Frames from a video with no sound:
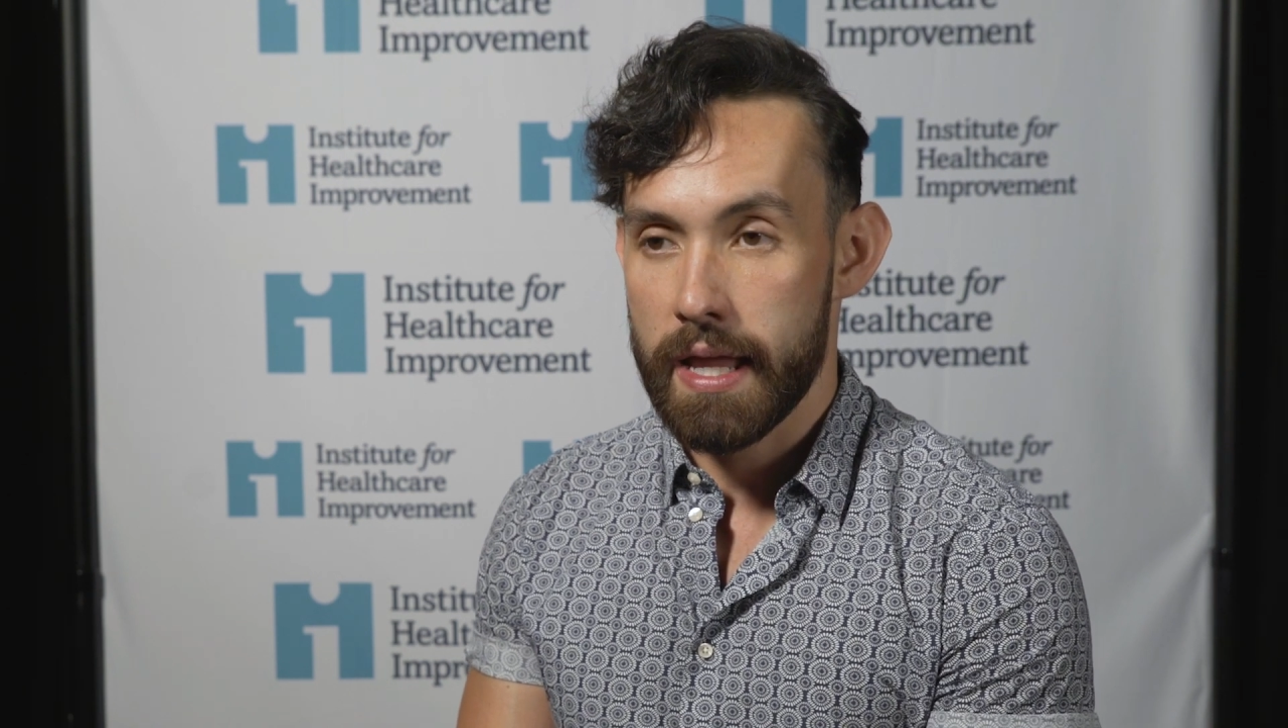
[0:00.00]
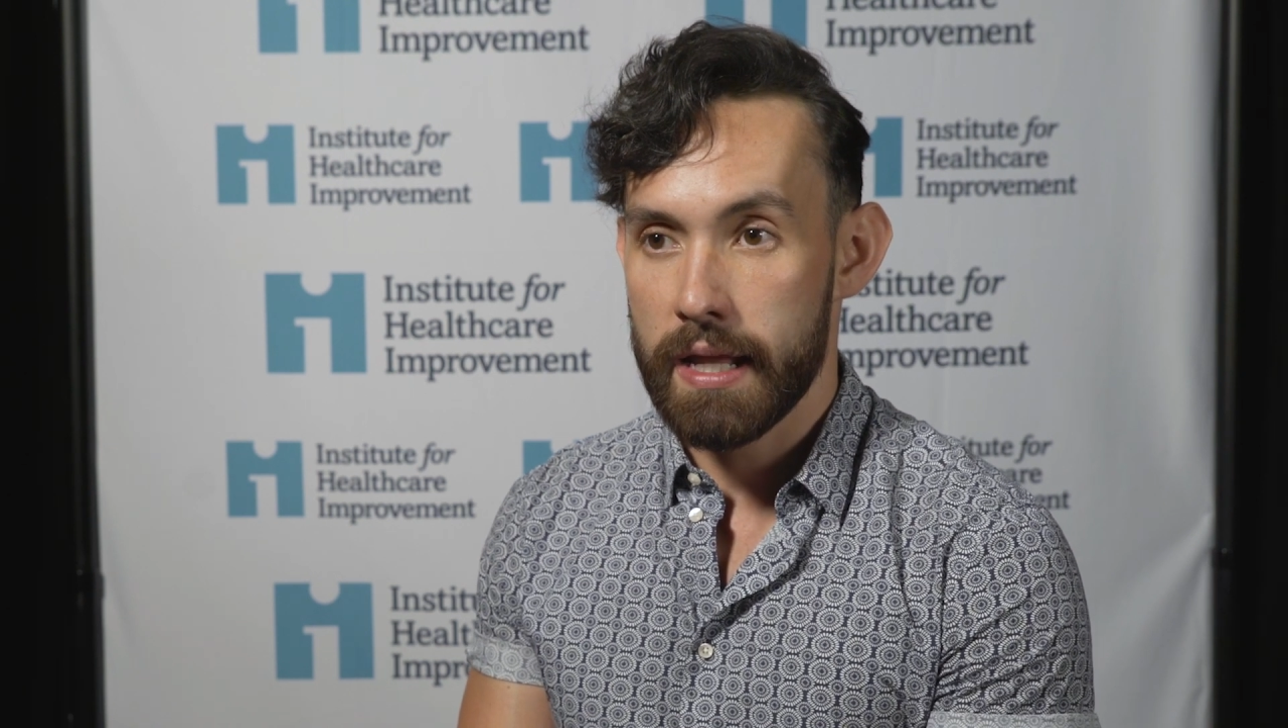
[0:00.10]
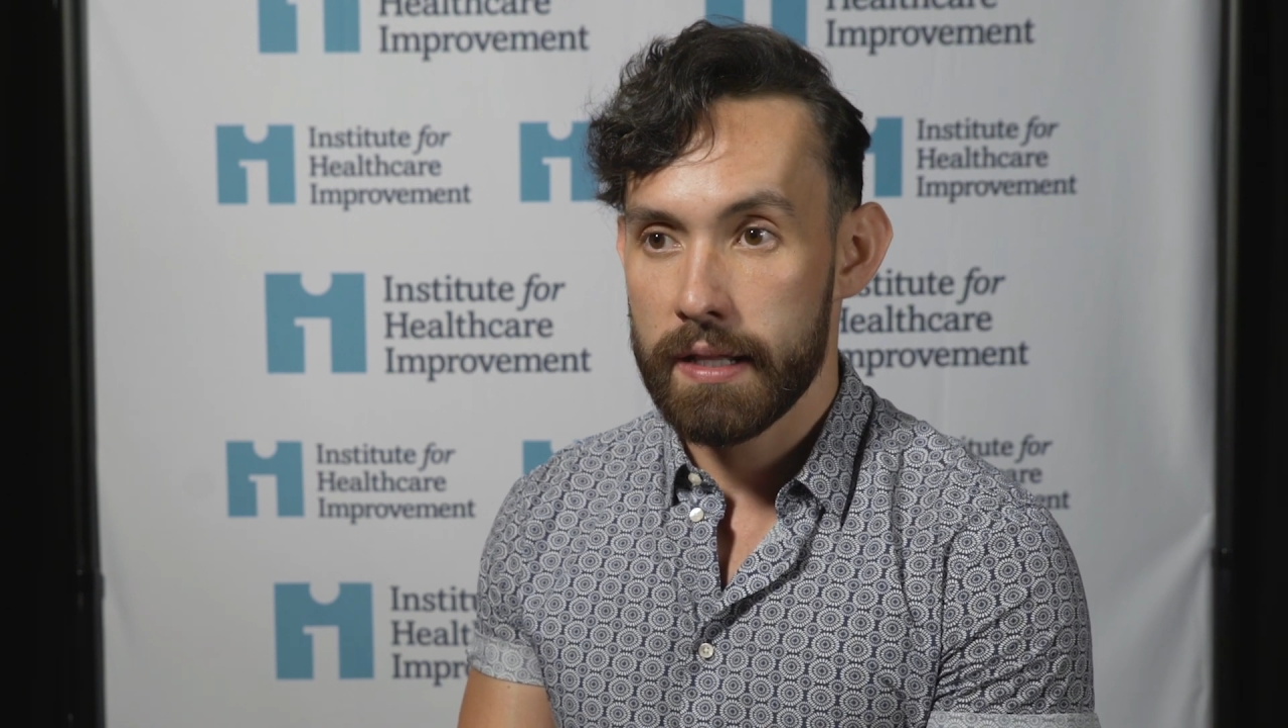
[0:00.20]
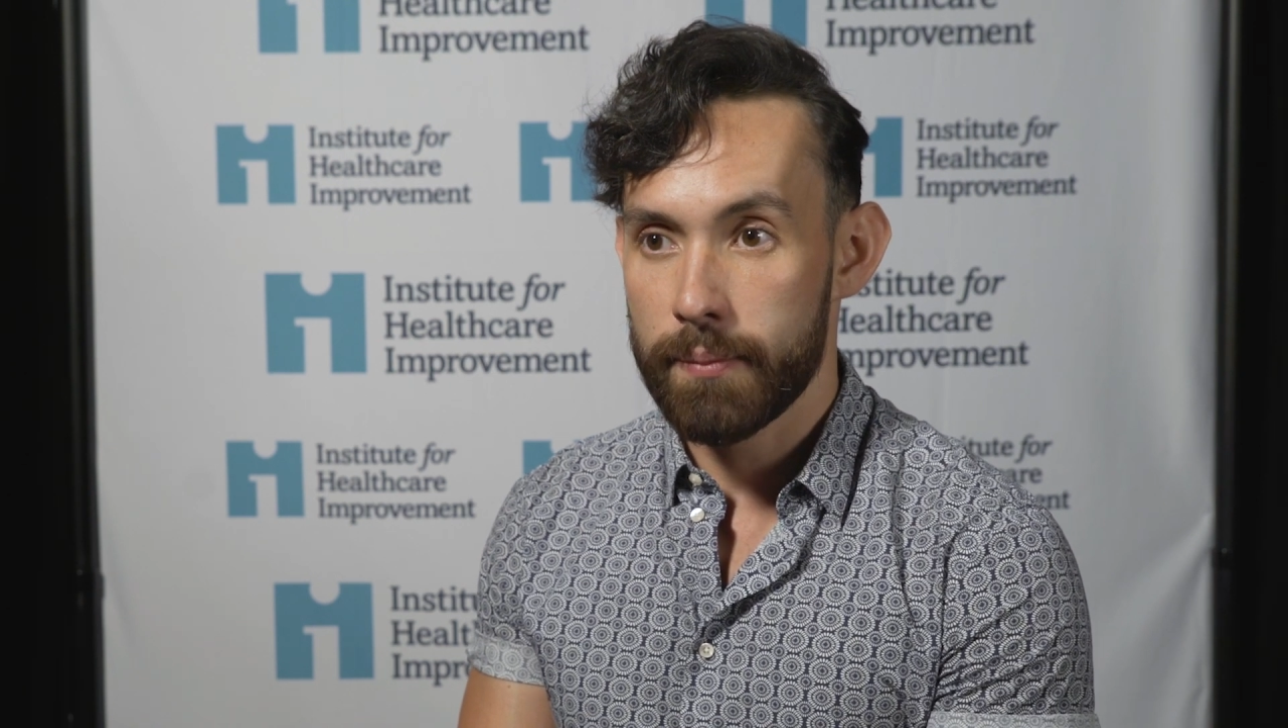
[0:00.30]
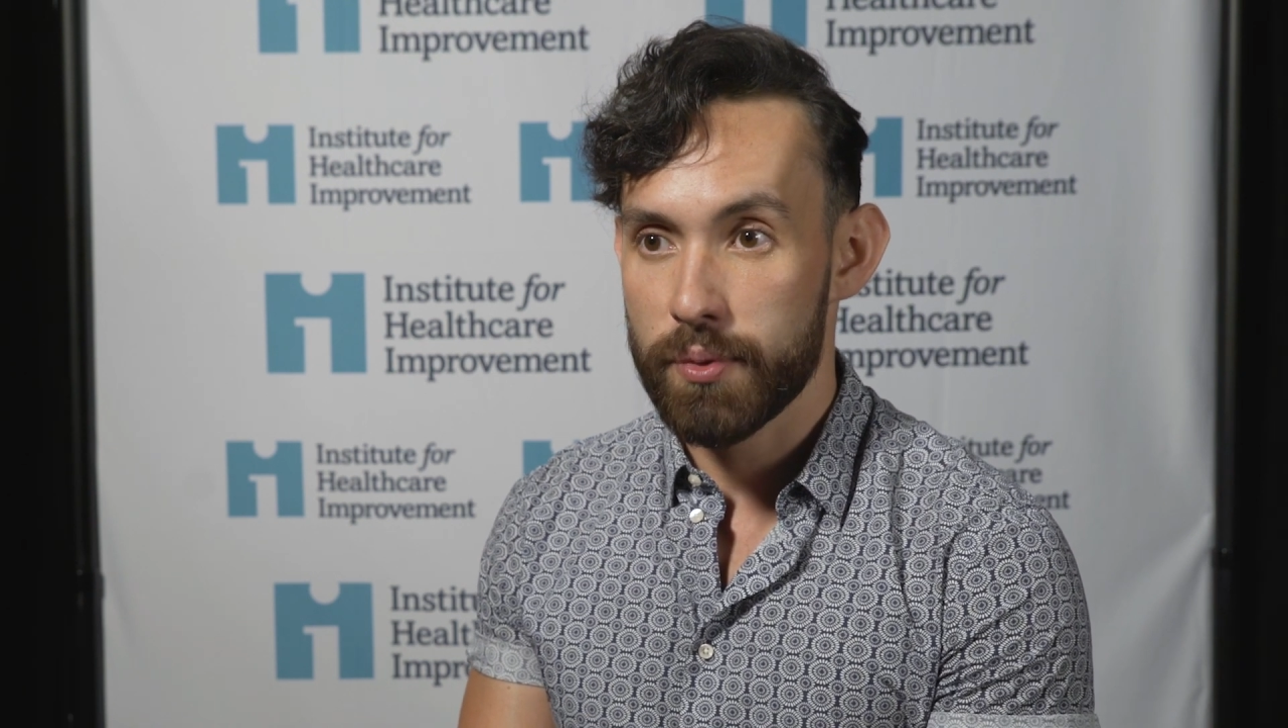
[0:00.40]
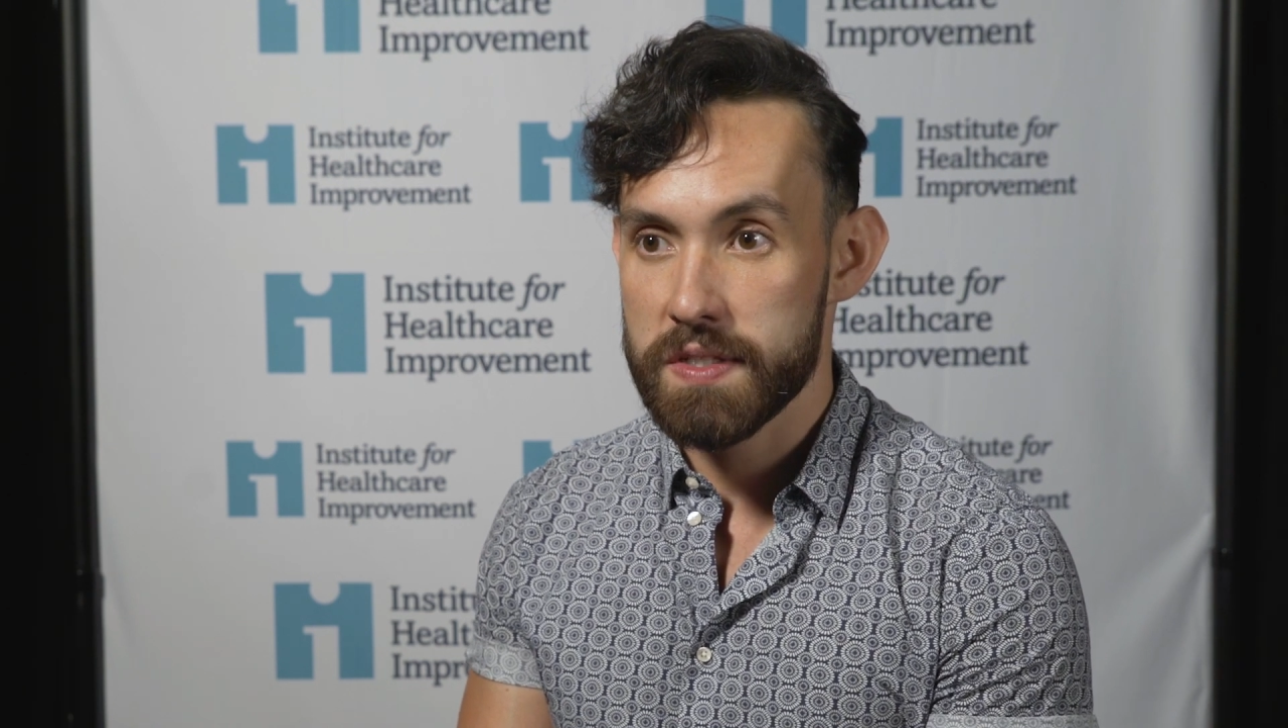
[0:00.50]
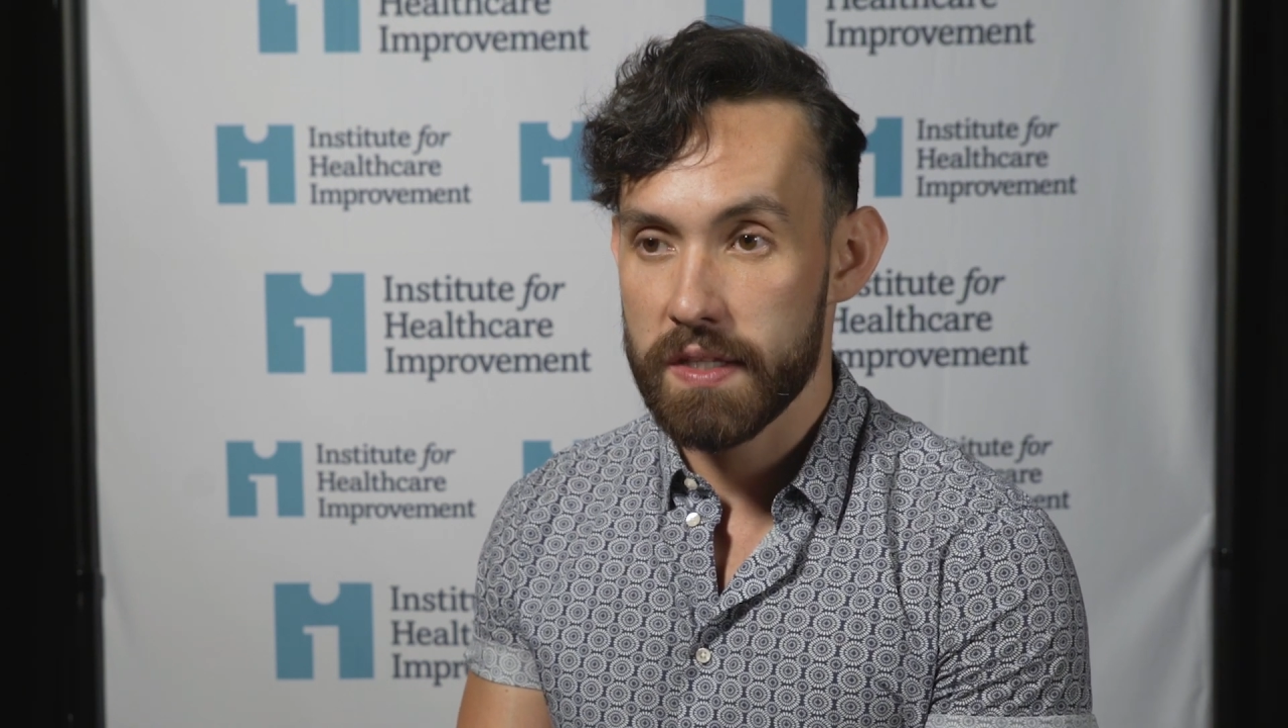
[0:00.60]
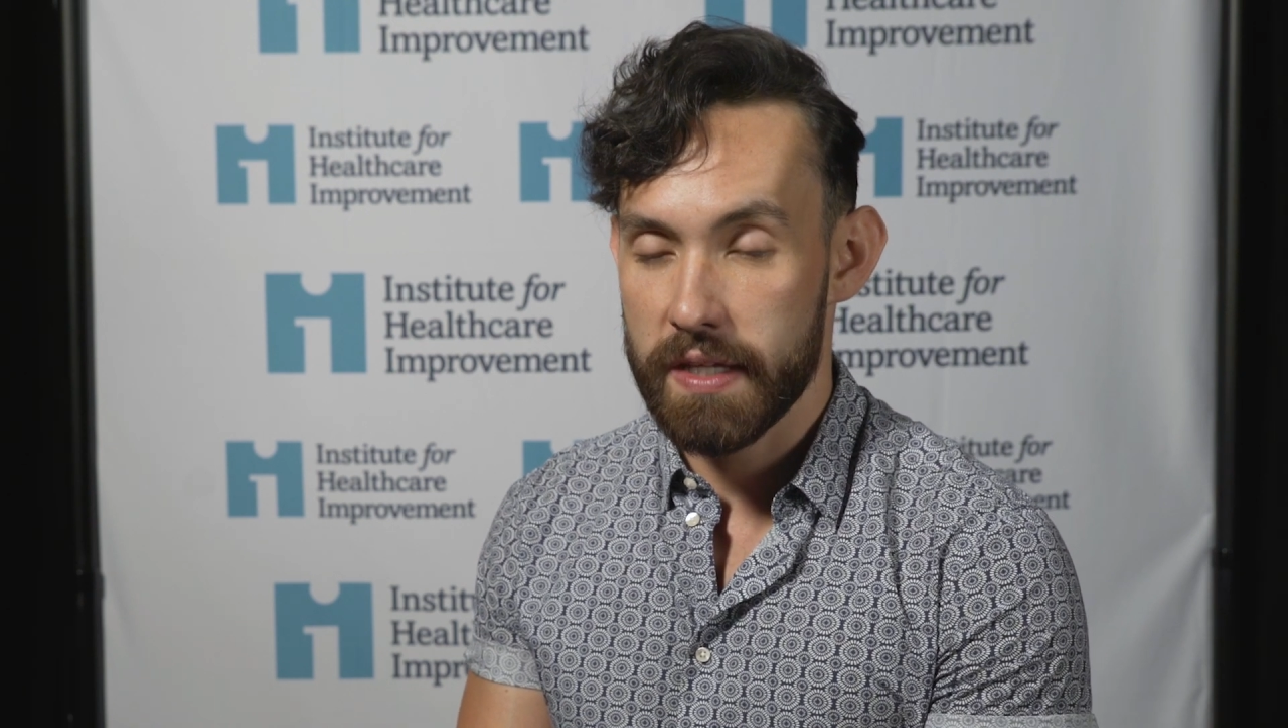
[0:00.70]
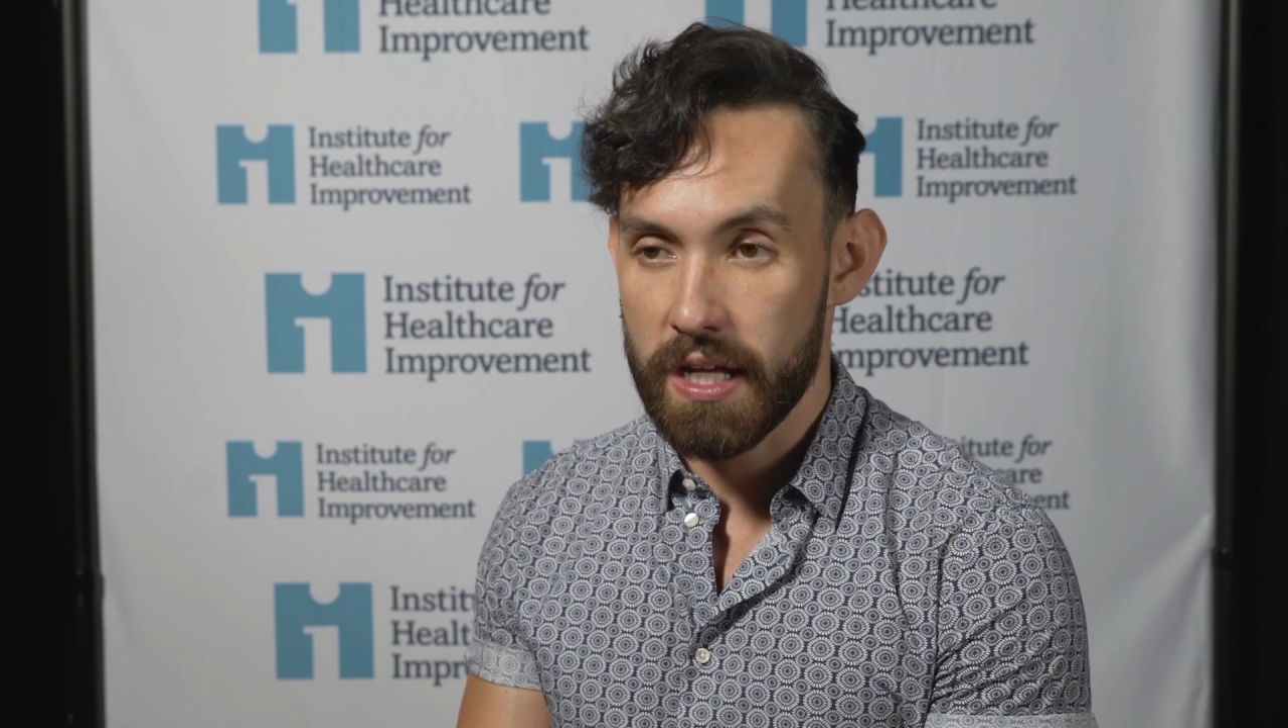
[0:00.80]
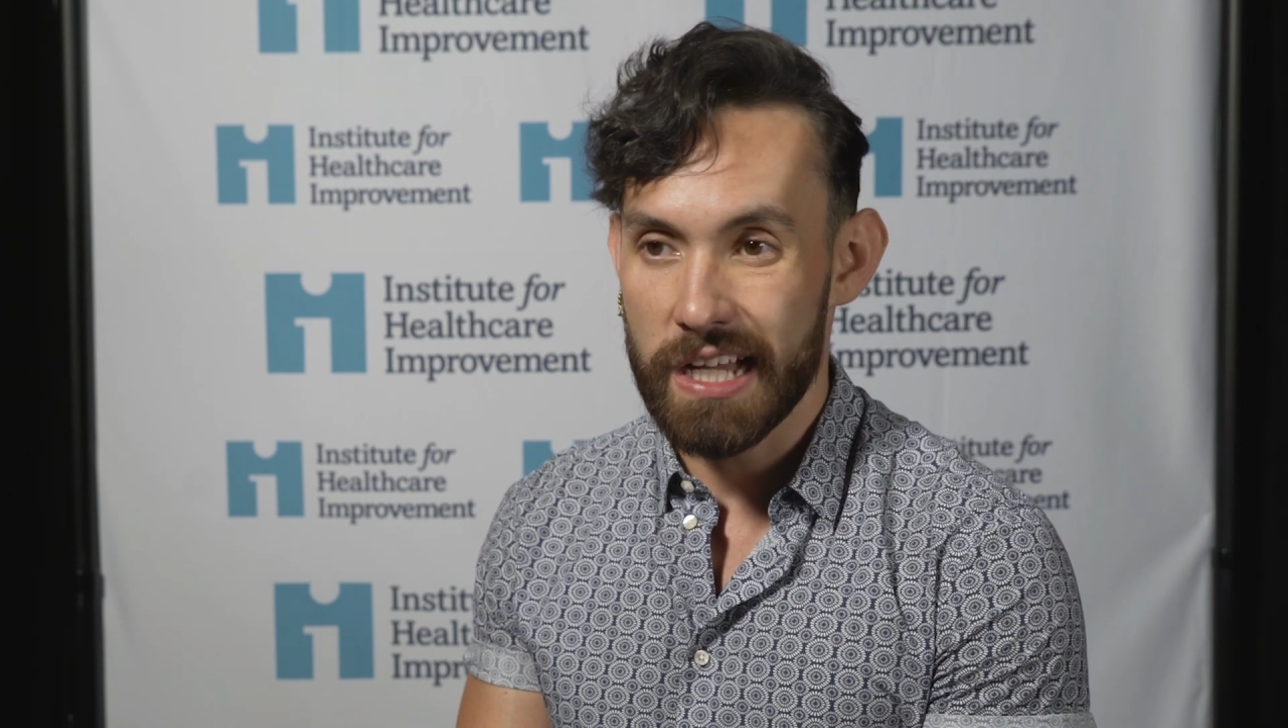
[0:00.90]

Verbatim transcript: In the Brazilian